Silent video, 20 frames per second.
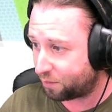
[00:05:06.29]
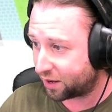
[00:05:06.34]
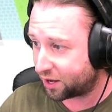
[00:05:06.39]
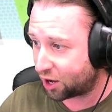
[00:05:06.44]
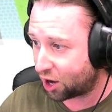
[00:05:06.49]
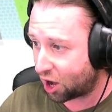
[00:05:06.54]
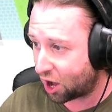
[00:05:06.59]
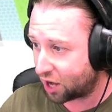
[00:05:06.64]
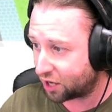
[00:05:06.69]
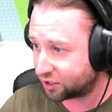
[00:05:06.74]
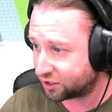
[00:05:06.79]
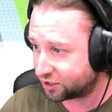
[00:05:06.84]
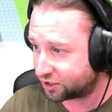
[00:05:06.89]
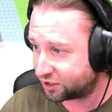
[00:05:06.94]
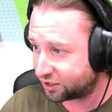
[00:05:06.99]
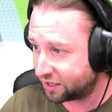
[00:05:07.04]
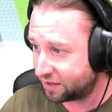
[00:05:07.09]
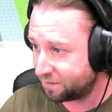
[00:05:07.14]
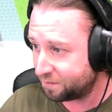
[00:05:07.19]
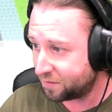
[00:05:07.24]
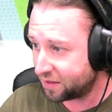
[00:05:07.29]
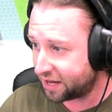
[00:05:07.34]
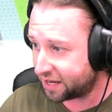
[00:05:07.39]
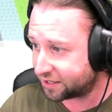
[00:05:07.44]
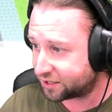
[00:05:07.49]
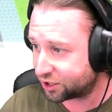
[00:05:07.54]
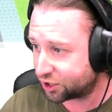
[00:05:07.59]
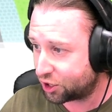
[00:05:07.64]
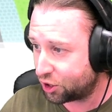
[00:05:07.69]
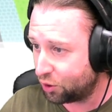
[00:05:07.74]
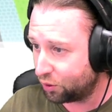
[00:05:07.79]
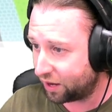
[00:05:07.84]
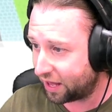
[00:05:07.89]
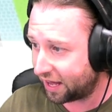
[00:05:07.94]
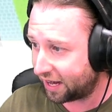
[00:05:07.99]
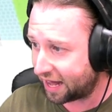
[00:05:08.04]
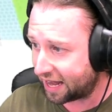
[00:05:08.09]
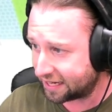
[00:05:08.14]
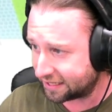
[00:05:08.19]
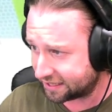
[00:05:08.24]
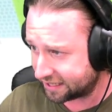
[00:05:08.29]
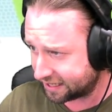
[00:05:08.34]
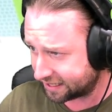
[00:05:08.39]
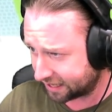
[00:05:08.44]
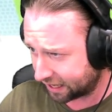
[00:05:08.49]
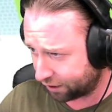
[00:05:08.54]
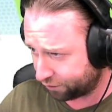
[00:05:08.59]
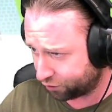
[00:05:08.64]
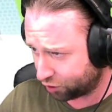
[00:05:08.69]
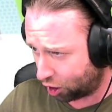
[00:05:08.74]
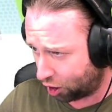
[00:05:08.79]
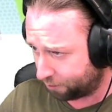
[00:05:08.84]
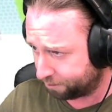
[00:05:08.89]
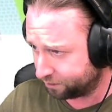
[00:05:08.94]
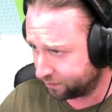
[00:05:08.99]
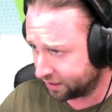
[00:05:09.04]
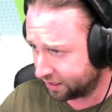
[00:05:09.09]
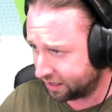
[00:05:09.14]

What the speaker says: because it's a cool little idea that I've got.